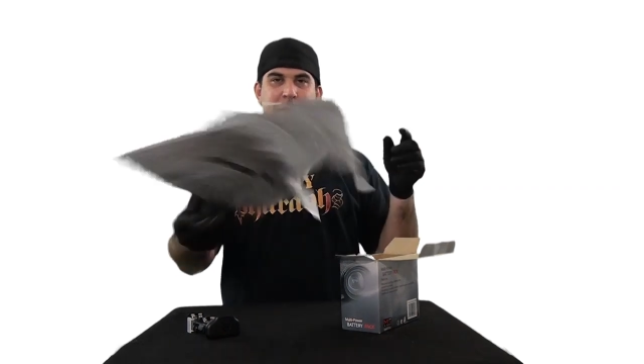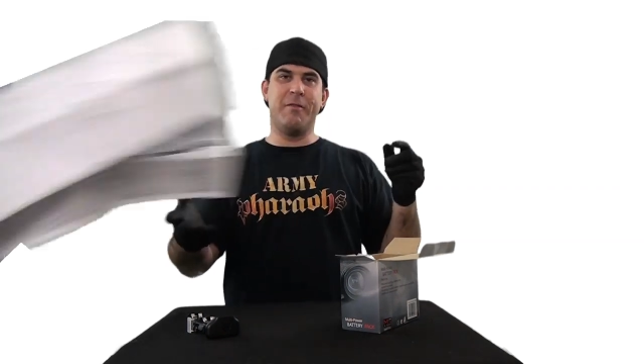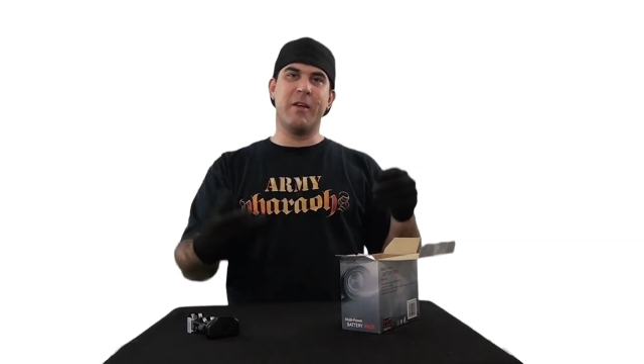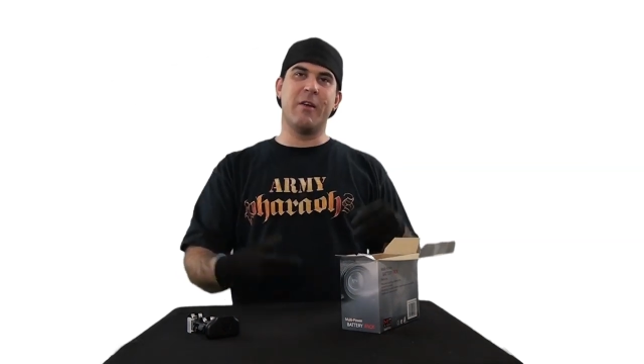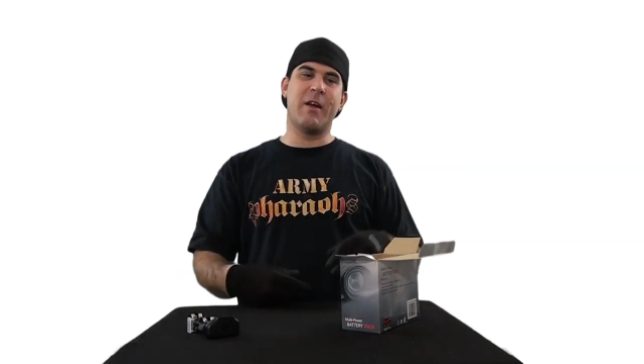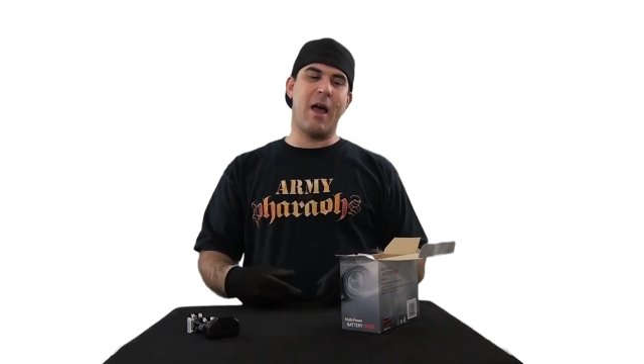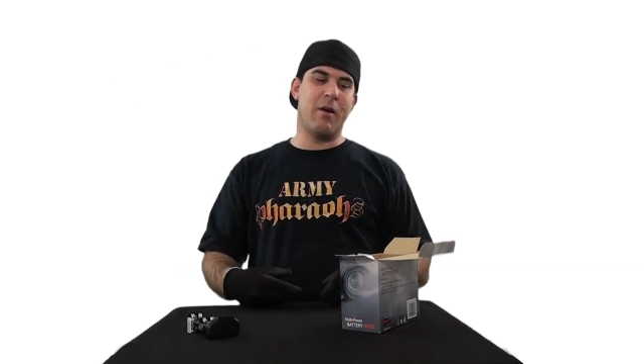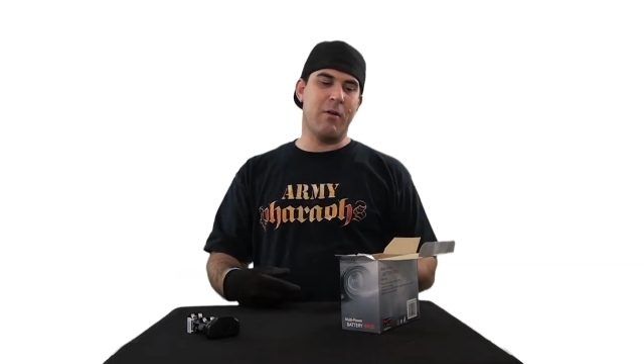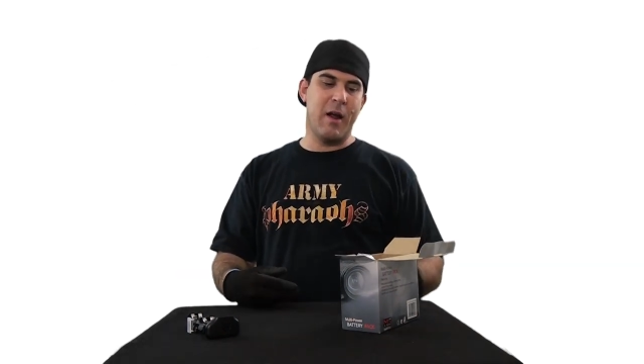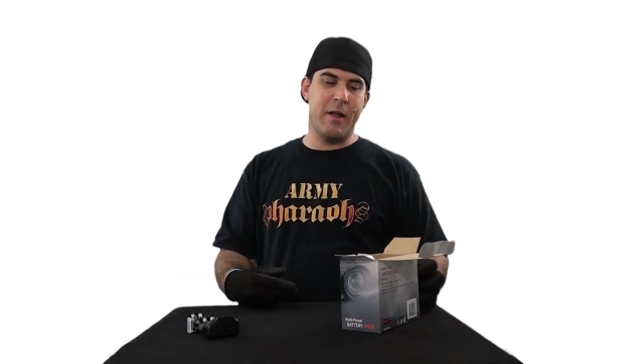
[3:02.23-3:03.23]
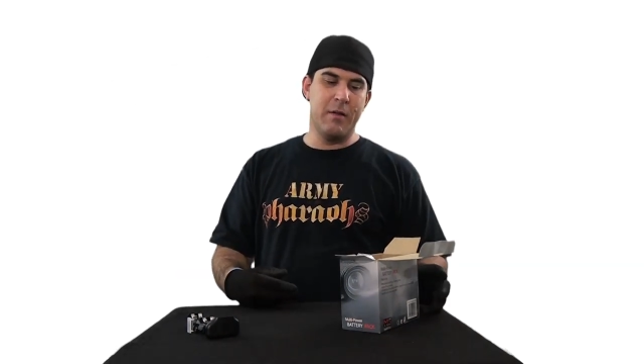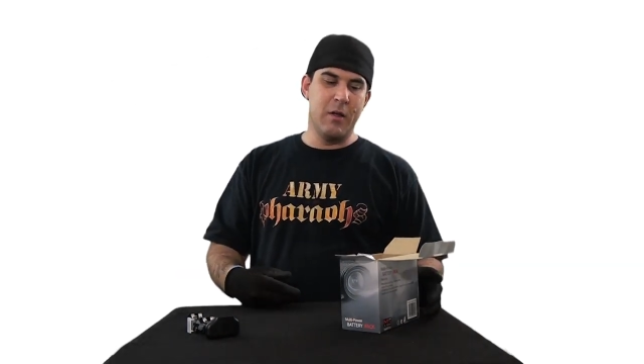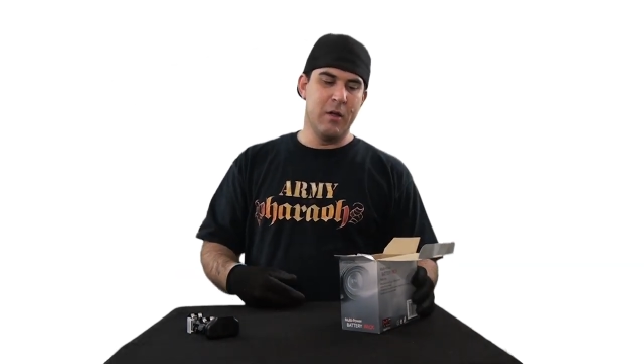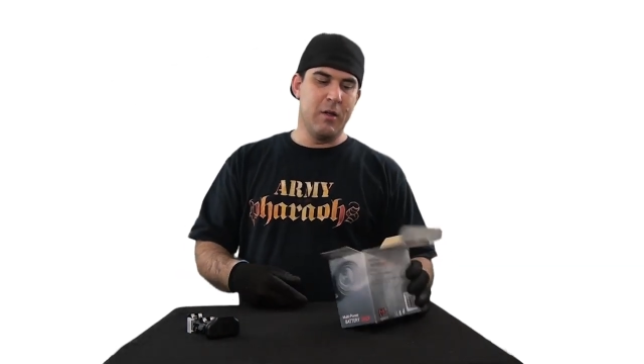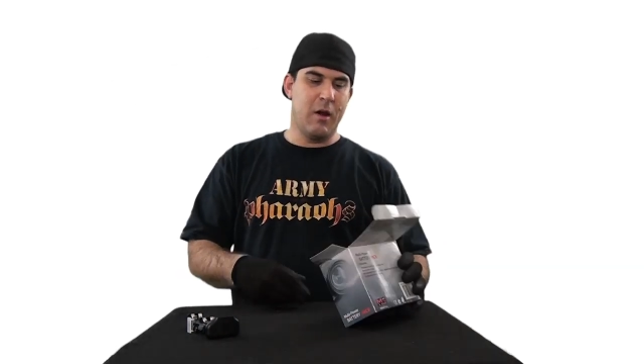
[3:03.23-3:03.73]
Figure it out, right?
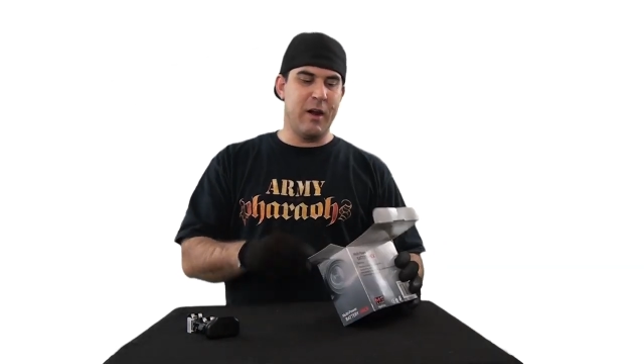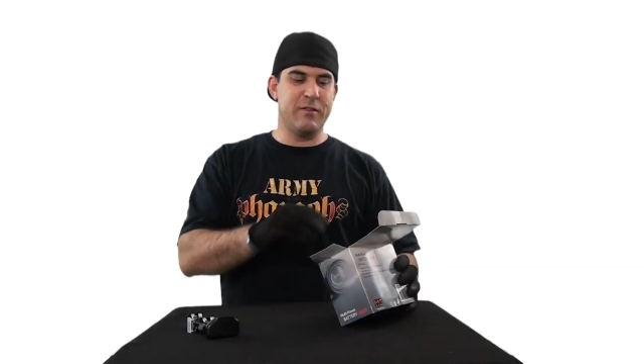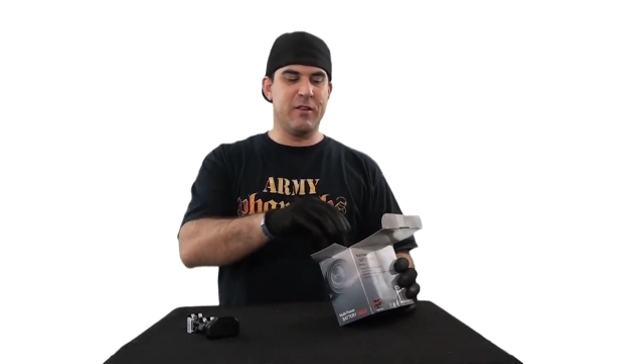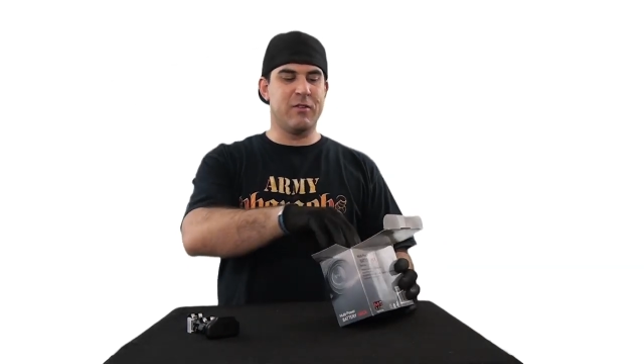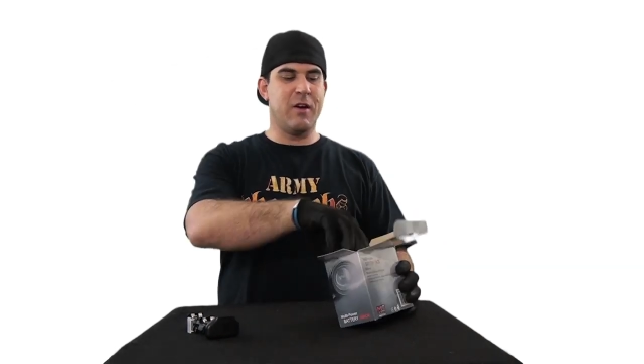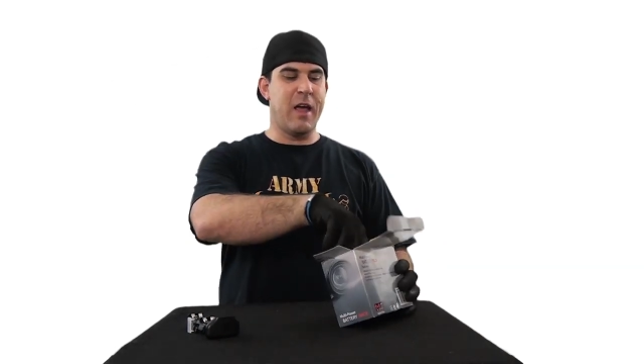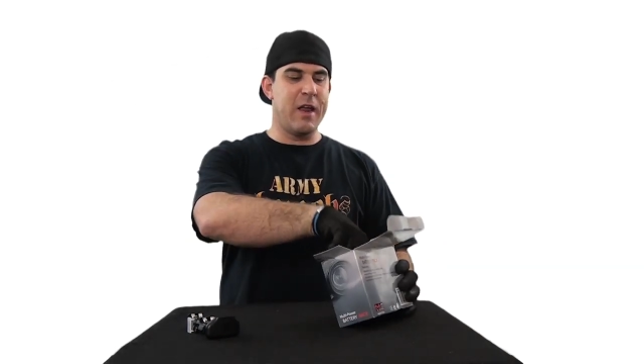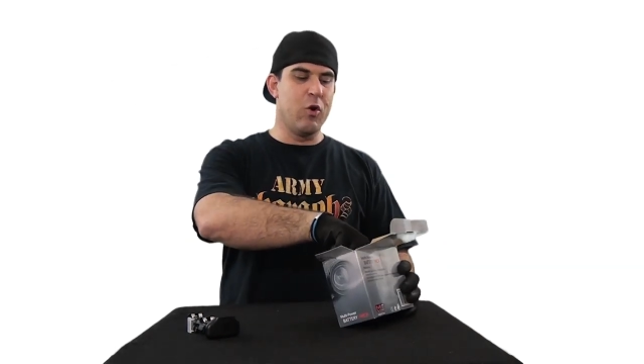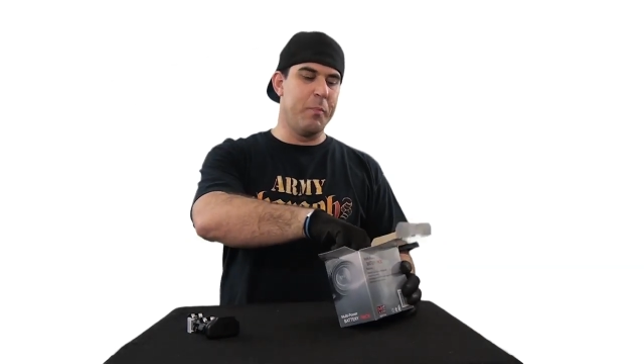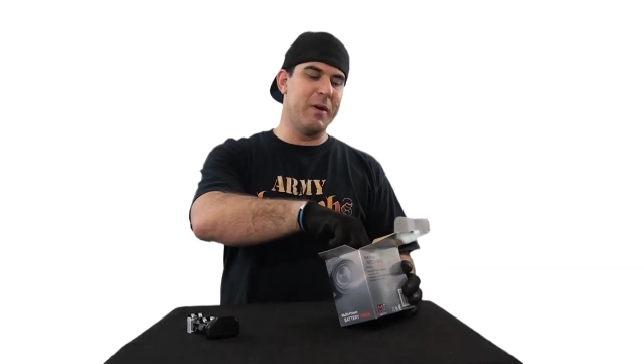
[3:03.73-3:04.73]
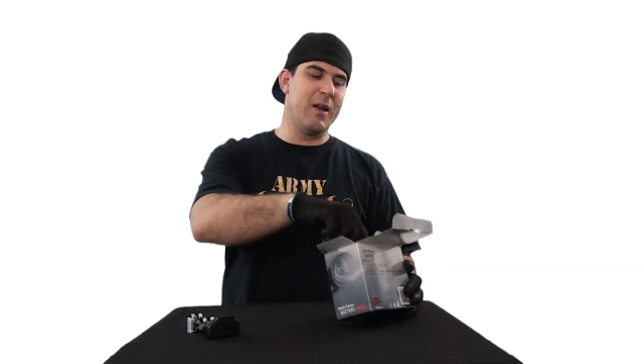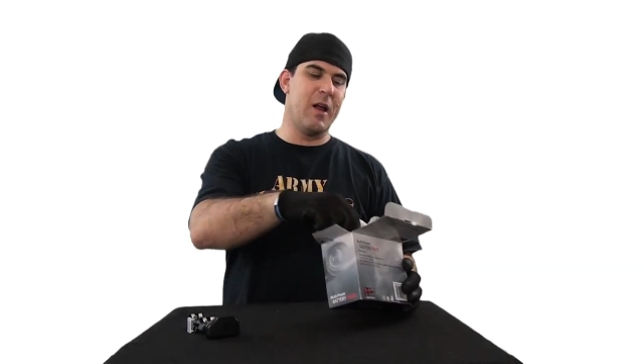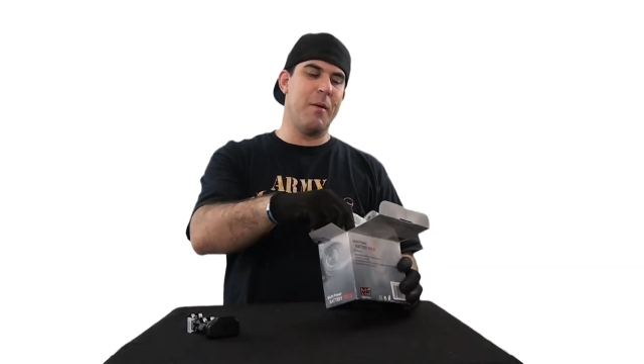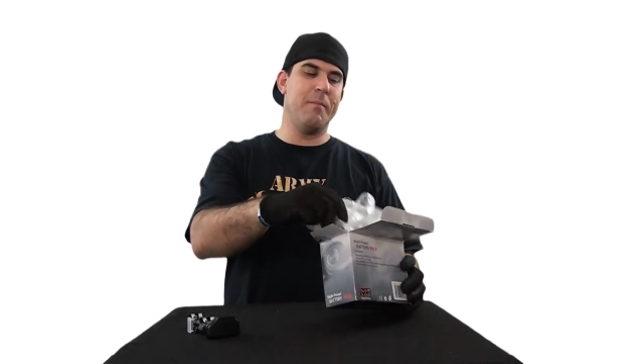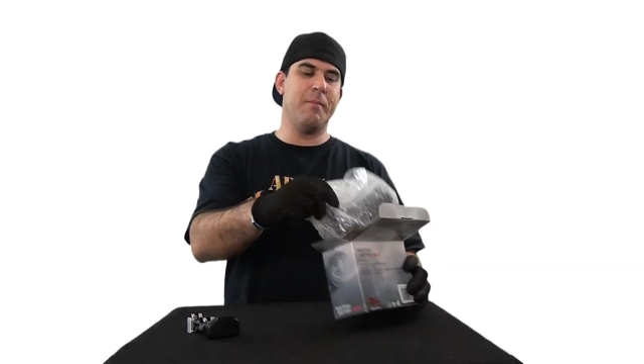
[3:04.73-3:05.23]
All right, so let's go ahead and open it
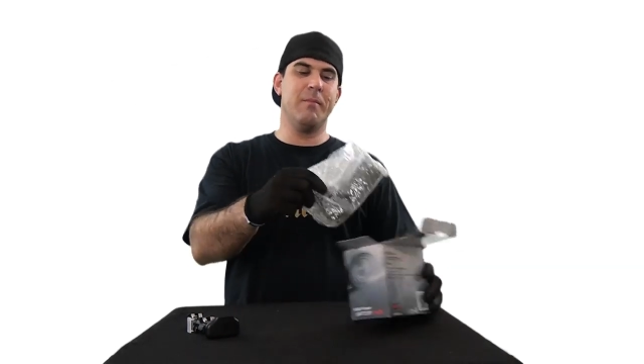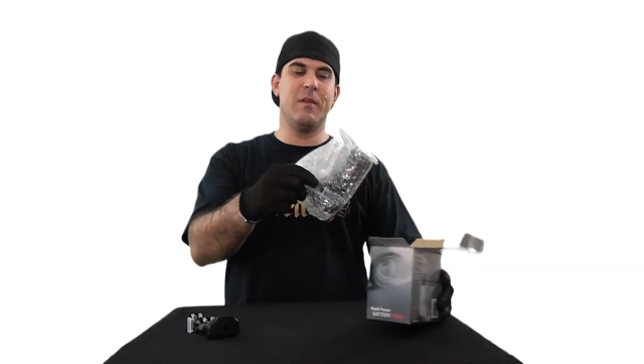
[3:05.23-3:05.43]
up.